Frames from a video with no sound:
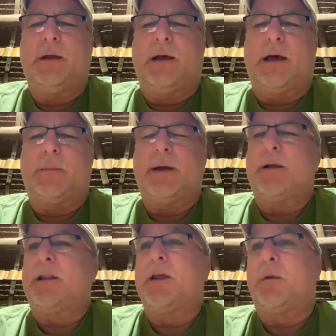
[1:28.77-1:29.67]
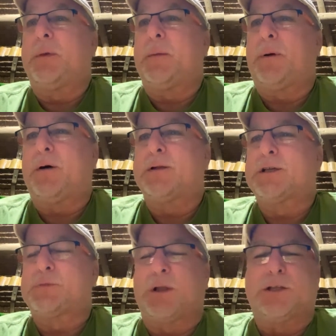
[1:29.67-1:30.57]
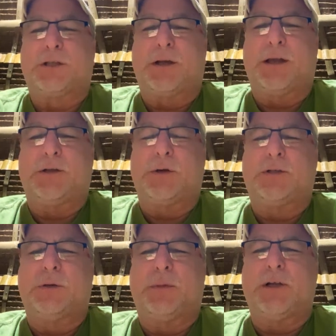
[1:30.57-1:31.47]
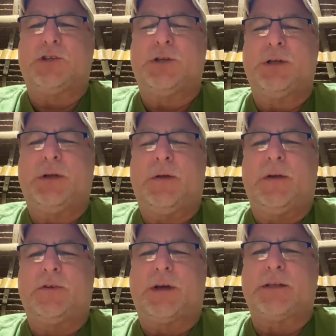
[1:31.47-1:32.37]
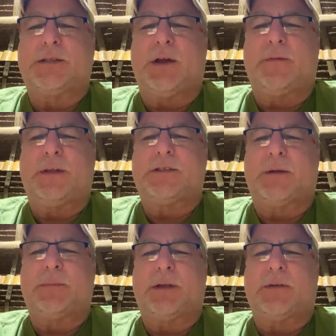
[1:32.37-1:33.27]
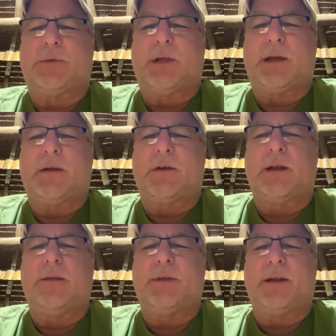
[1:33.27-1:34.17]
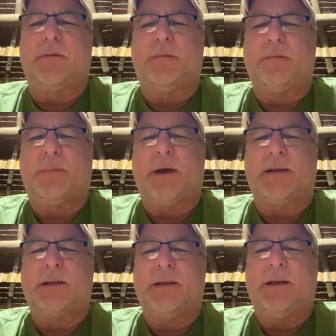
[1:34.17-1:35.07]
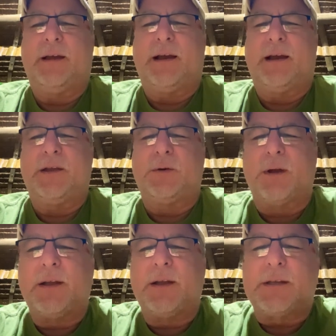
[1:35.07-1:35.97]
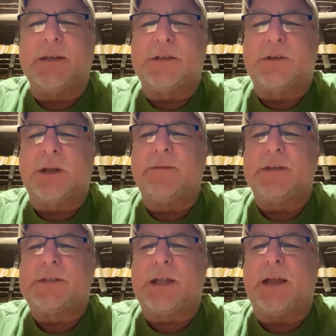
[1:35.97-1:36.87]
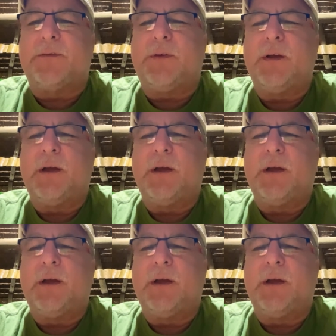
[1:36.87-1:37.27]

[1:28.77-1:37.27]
I don't mind a little bit of politics, but let's not get into it too much. Try to stay off that subject if we can. Good evening, Mike. How you doing? Let's see. He says, good evening, Steve.